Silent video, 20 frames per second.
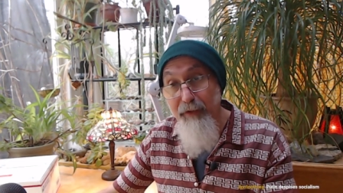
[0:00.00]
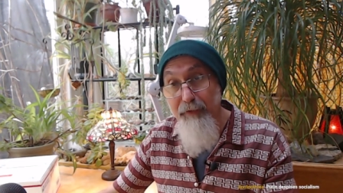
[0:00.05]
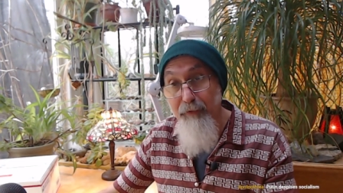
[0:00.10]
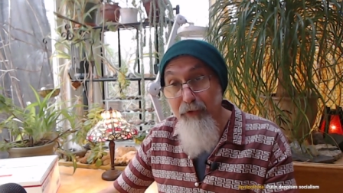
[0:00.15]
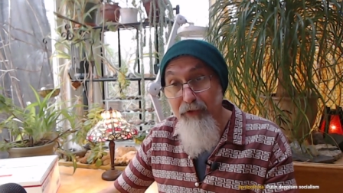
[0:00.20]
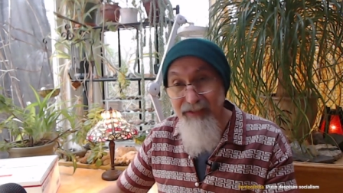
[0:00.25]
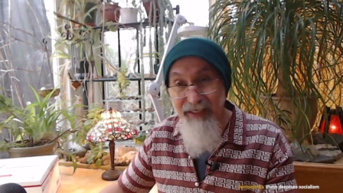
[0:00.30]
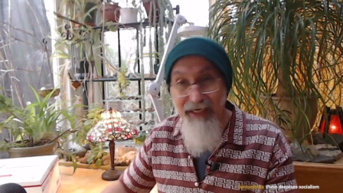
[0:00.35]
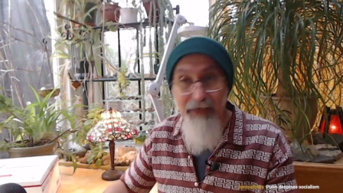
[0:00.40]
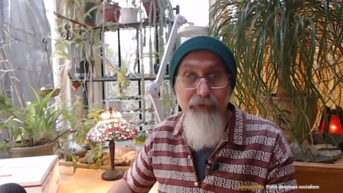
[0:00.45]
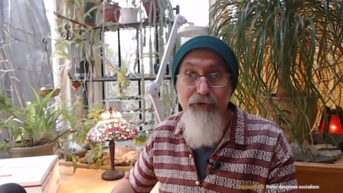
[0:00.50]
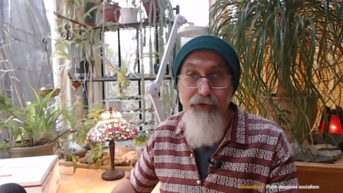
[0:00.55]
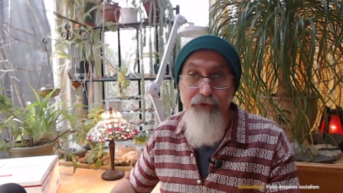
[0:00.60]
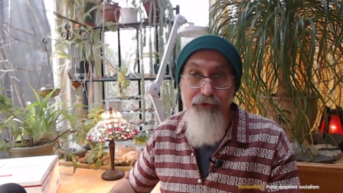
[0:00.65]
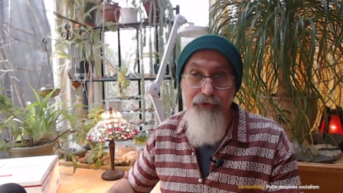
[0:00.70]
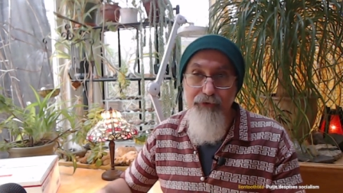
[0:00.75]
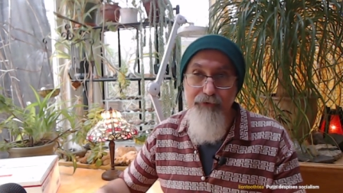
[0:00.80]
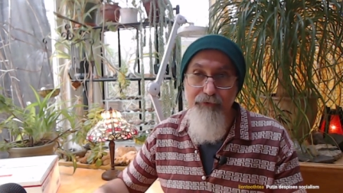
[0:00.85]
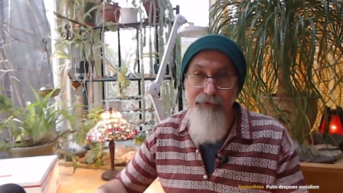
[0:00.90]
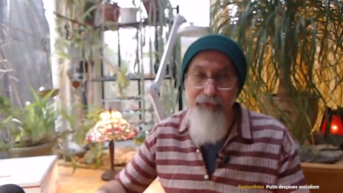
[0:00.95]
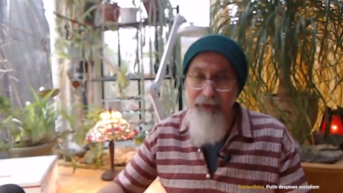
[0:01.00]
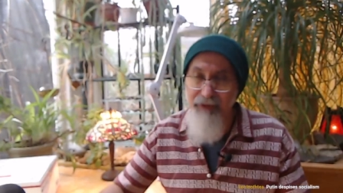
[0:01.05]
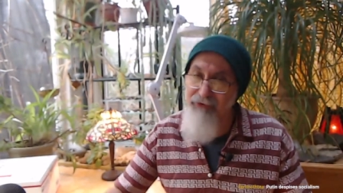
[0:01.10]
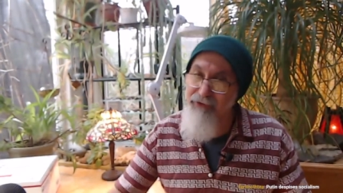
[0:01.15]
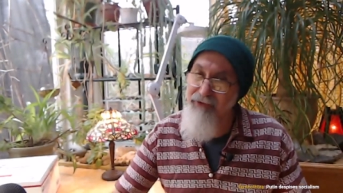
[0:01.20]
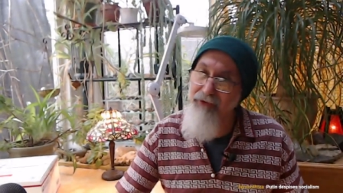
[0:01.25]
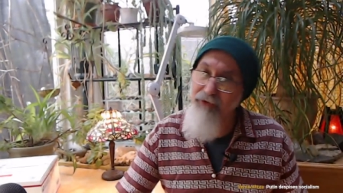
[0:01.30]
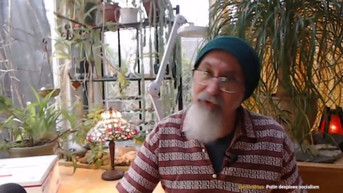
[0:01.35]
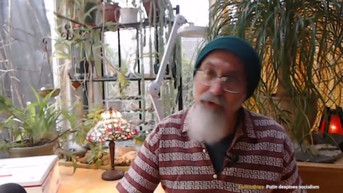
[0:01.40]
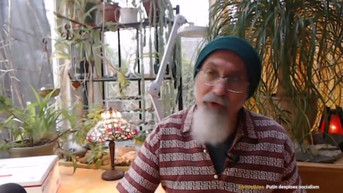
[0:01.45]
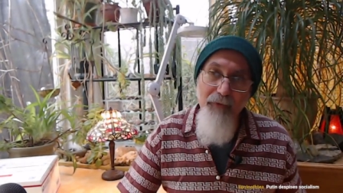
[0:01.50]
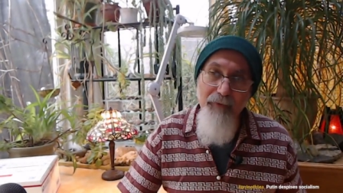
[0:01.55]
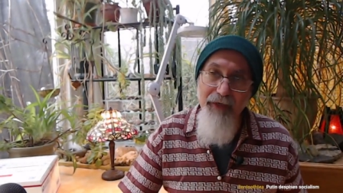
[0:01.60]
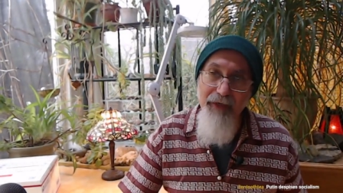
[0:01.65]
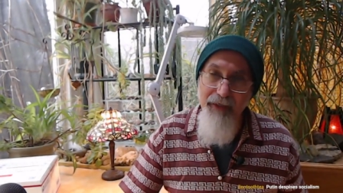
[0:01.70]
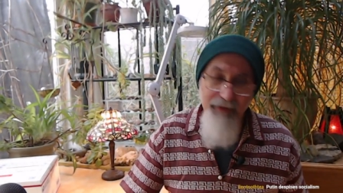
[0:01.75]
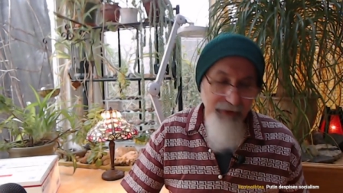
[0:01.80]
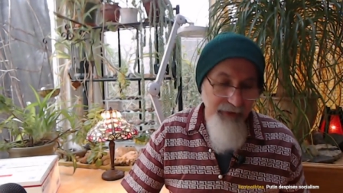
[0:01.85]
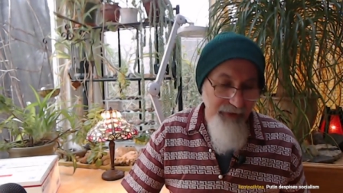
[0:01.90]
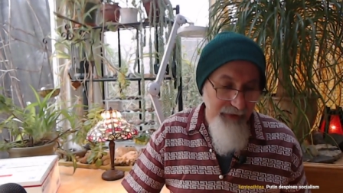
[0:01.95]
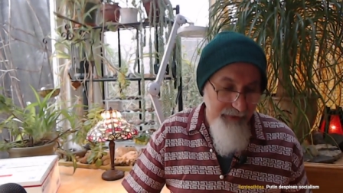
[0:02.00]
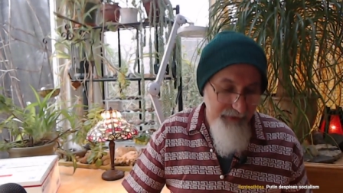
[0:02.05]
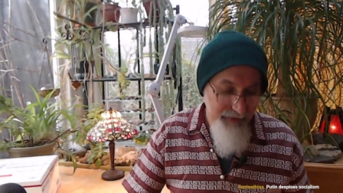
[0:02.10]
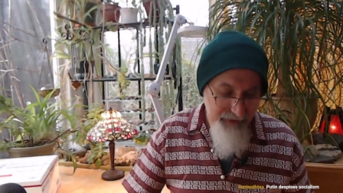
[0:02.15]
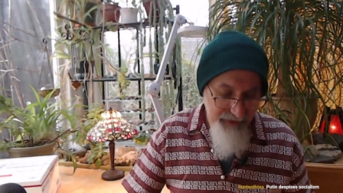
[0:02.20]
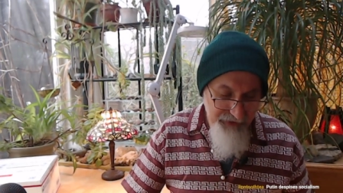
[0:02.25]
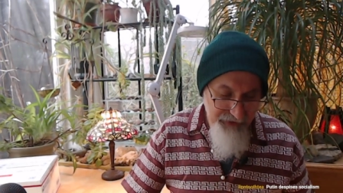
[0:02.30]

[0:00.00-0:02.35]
books out to you if you I said no man this is